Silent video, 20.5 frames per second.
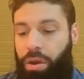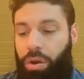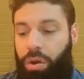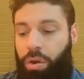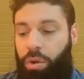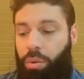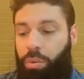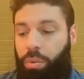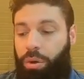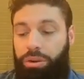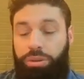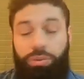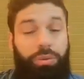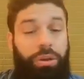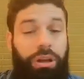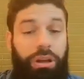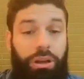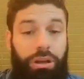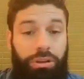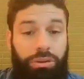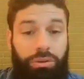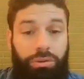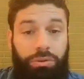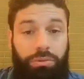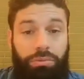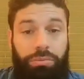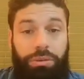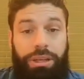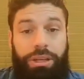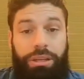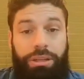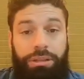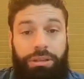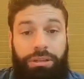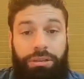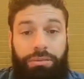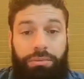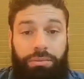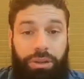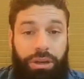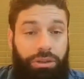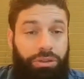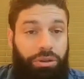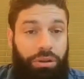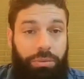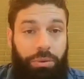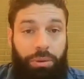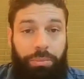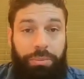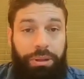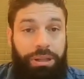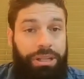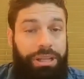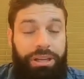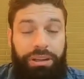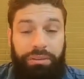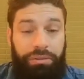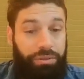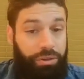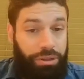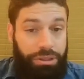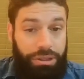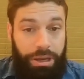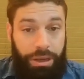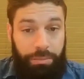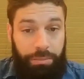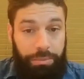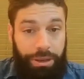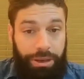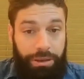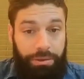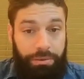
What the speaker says: What we're going to do is we're going to talk about building your first campaign.